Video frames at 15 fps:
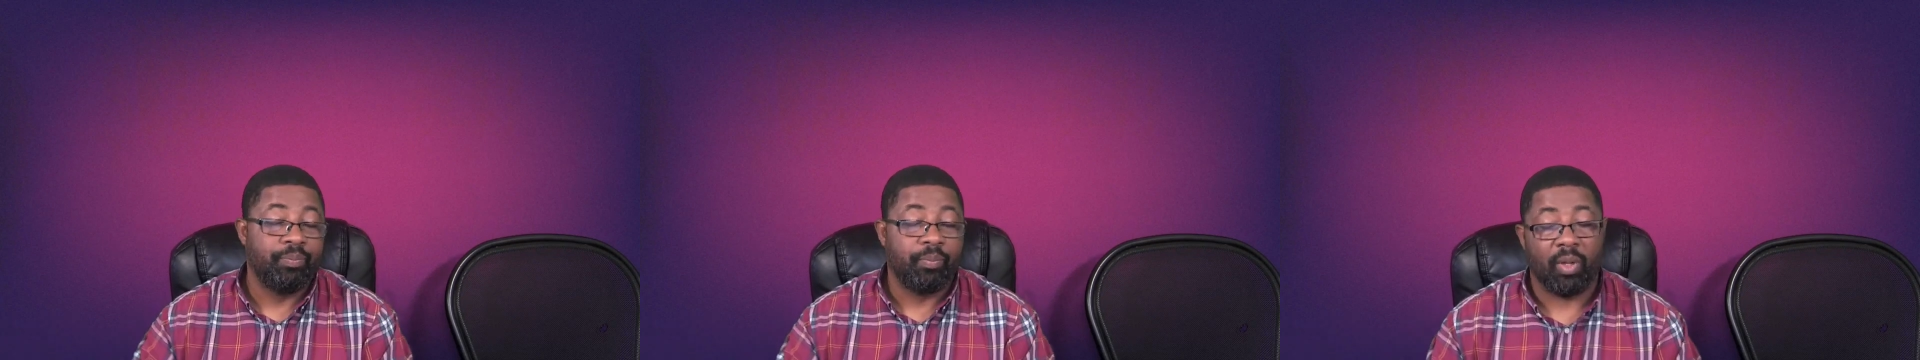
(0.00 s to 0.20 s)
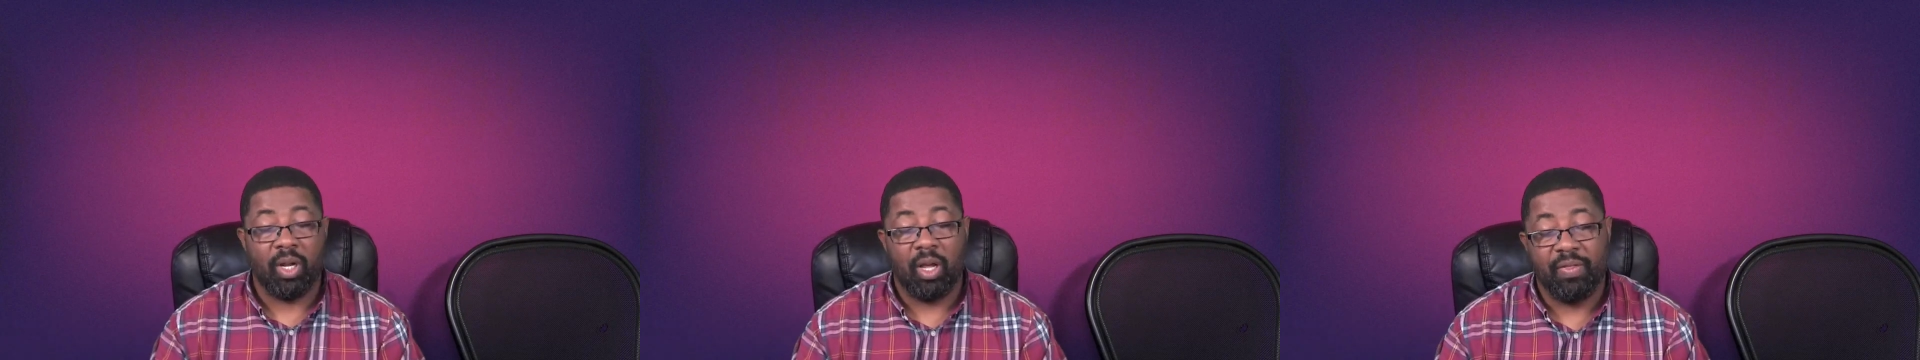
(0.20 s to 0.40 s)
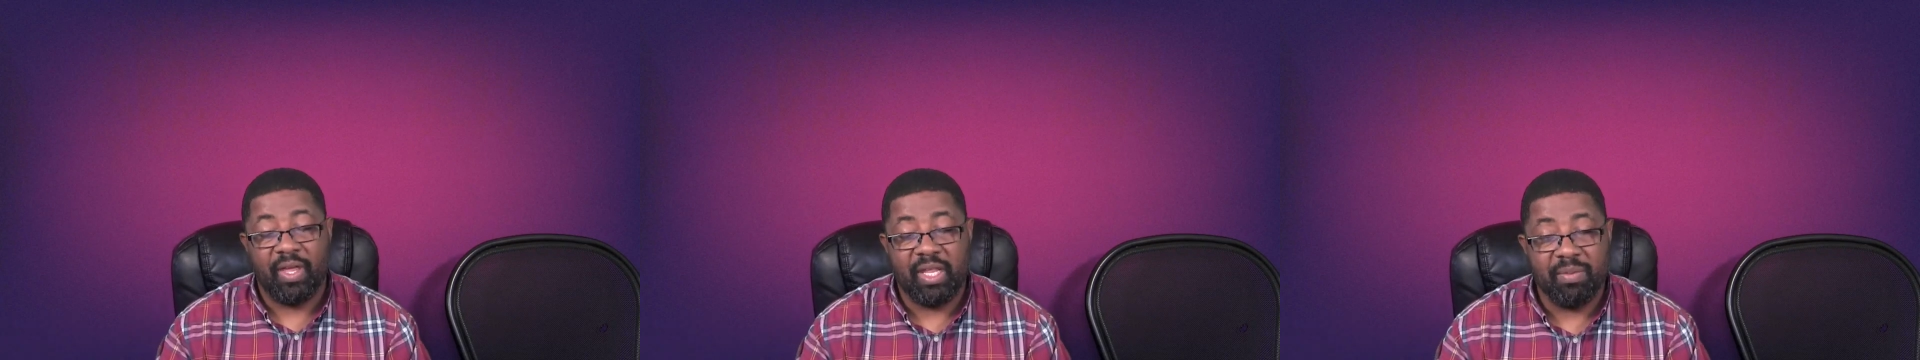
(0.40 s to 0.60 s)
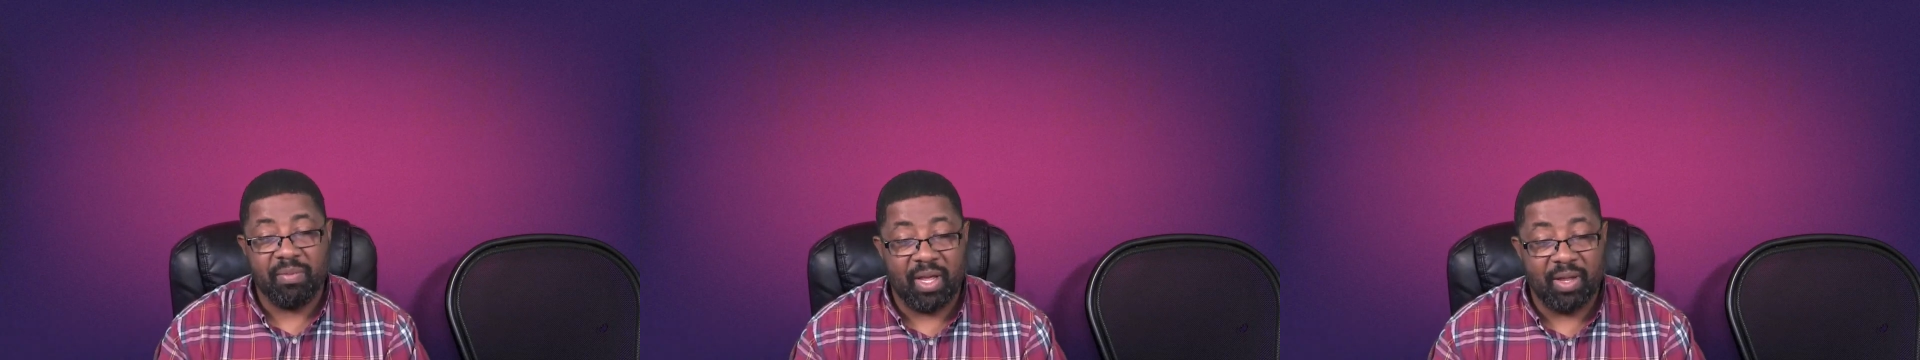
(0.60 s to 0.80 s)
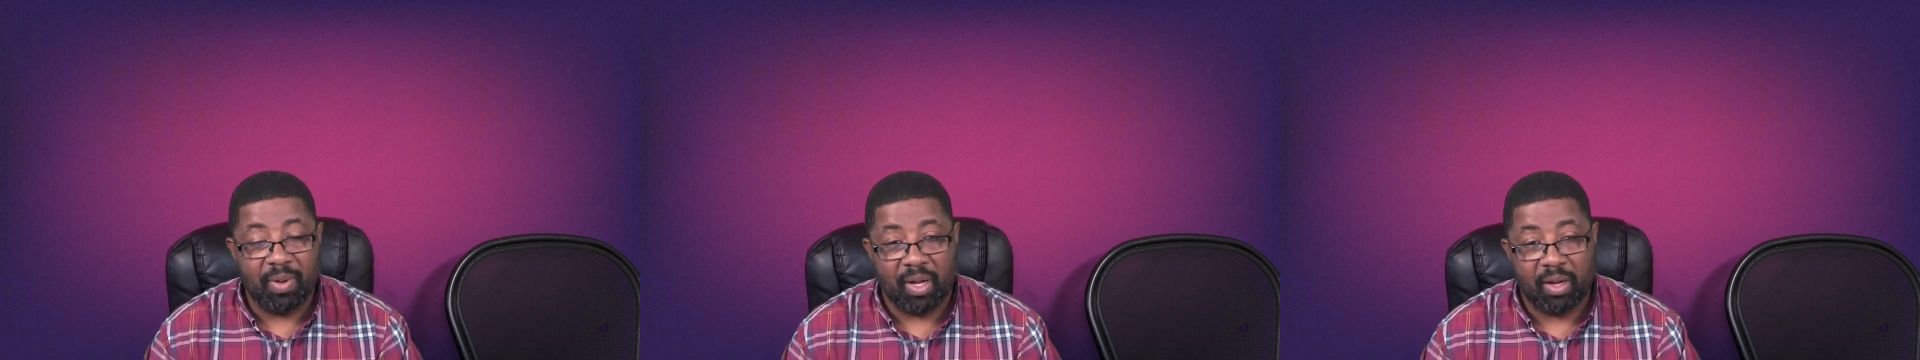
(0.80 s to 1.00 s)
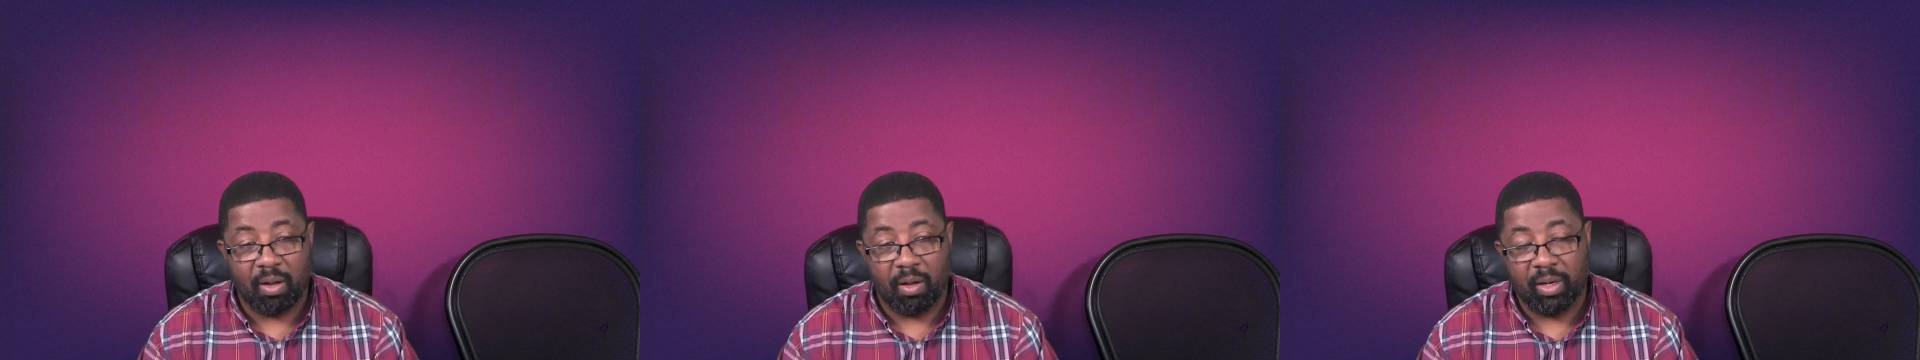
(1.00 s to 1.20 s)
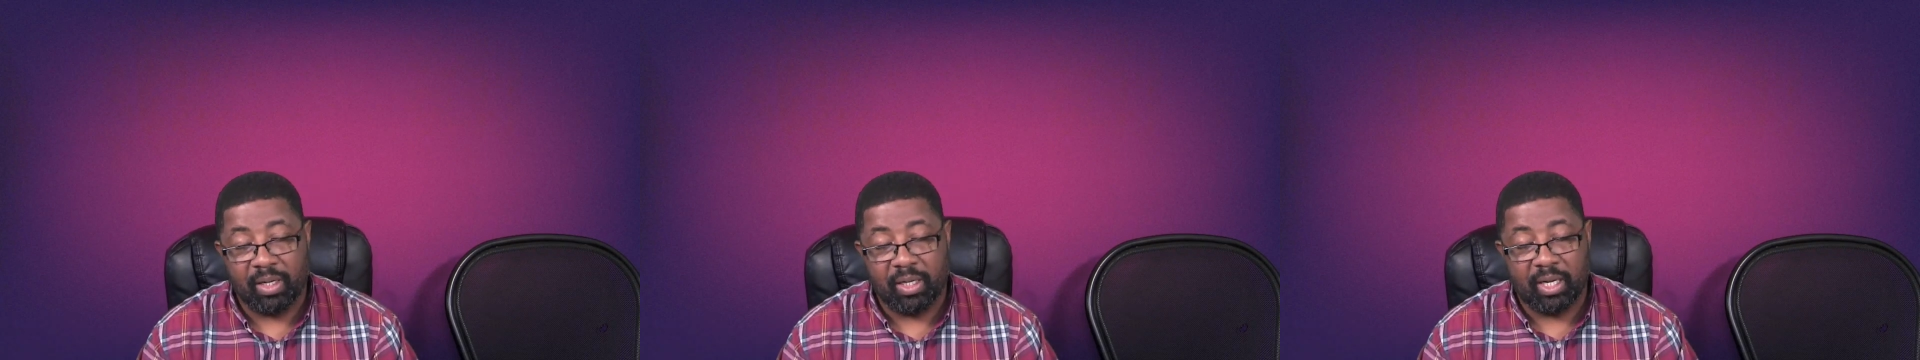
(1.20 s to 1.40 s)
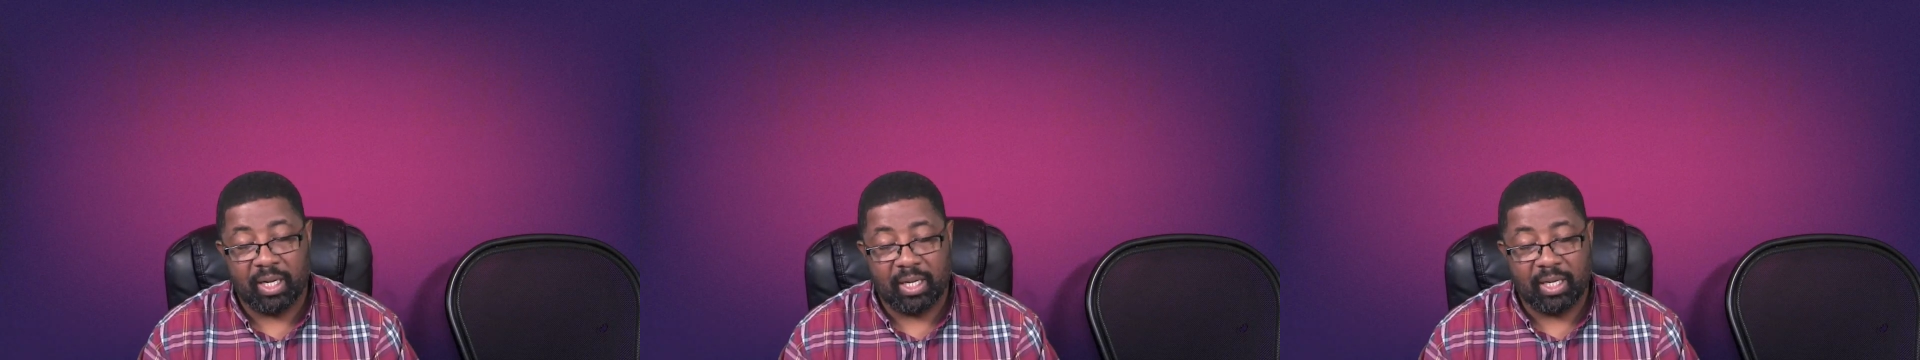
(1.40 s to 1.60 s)
that he made by calling
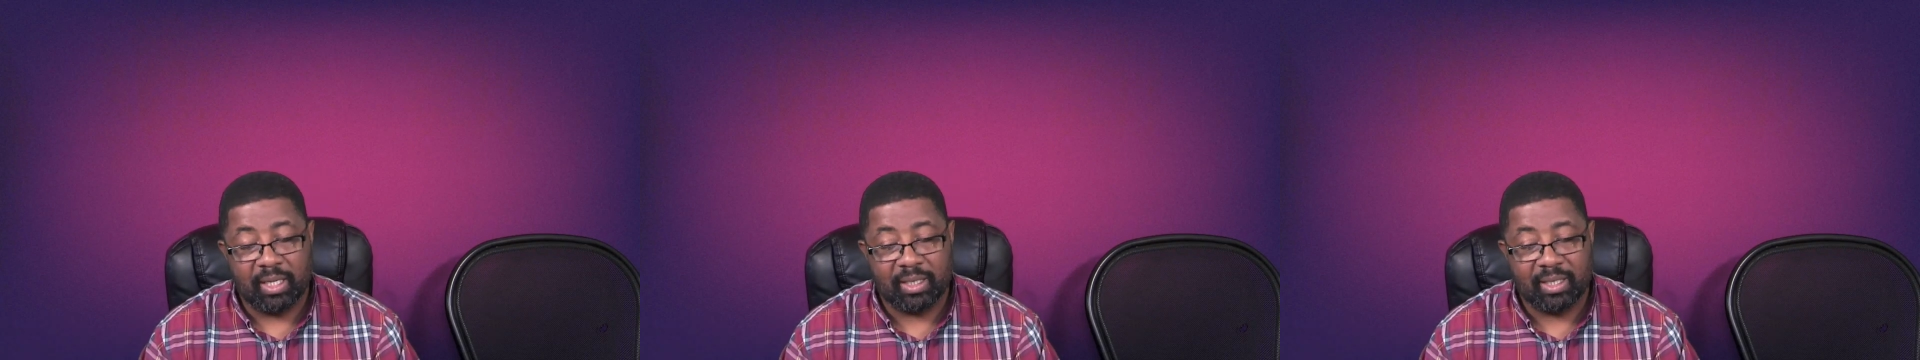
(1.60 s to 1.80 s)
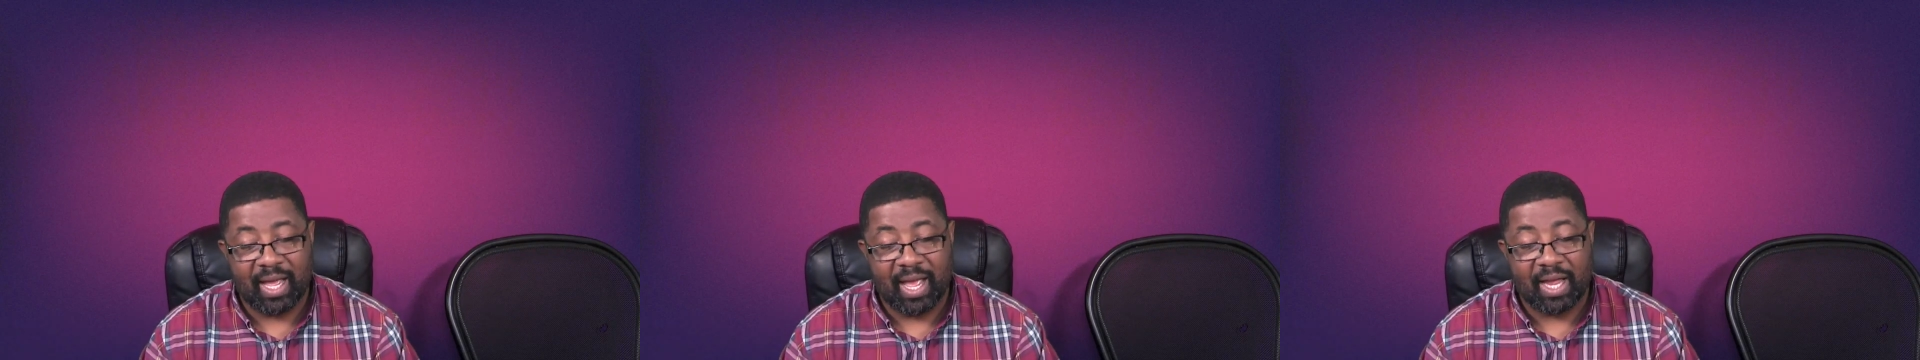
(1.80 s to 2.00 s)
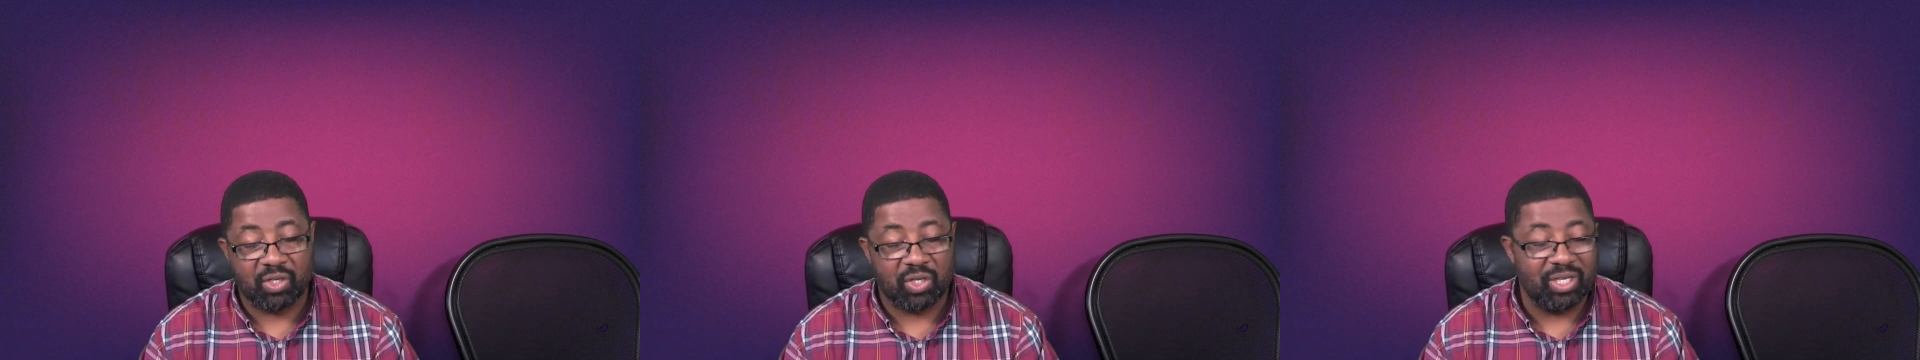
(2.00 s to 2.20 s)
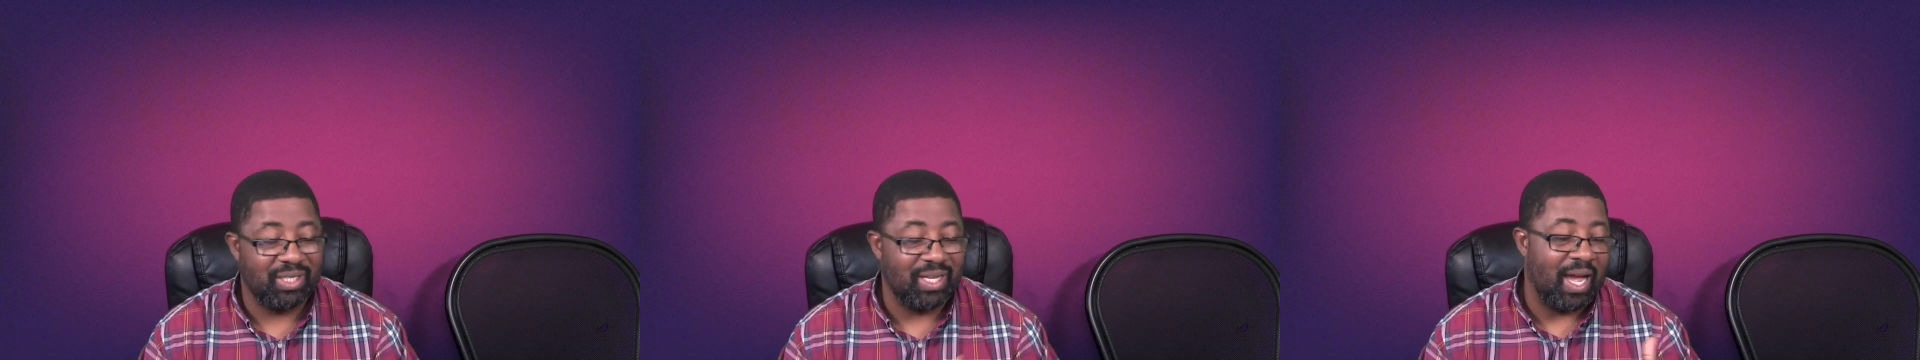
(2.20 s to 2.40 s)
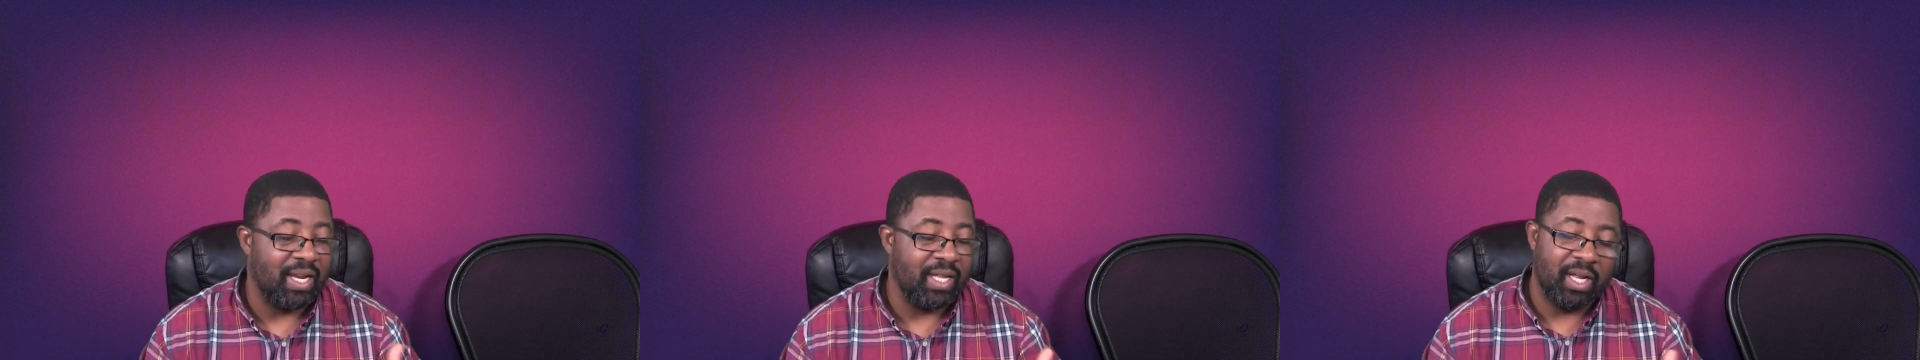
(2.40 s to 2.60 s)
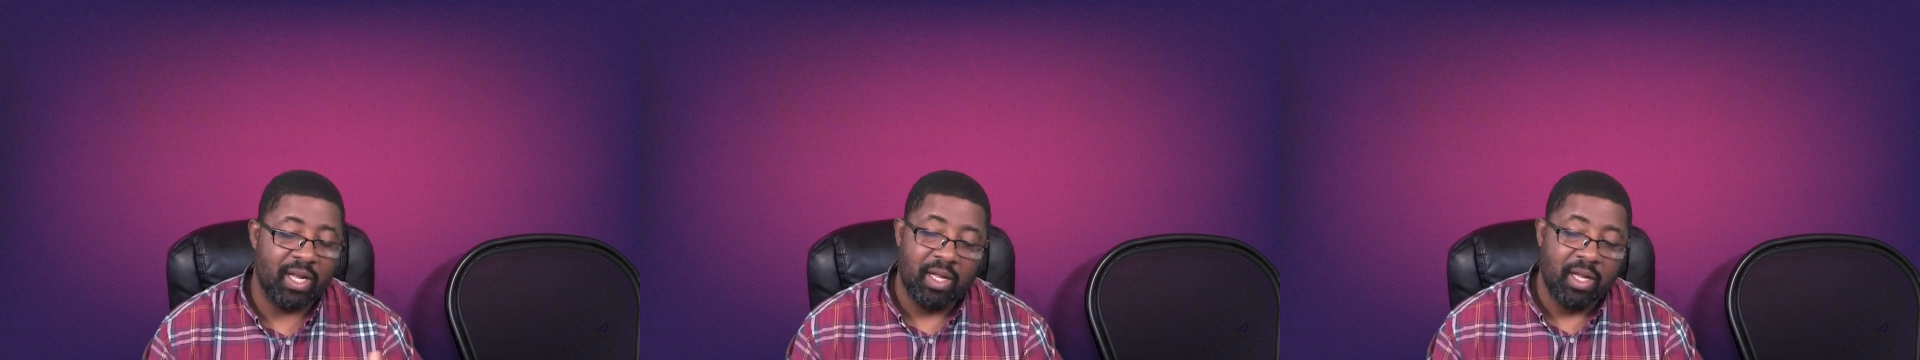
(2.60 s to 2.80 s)
Ashley Zadia.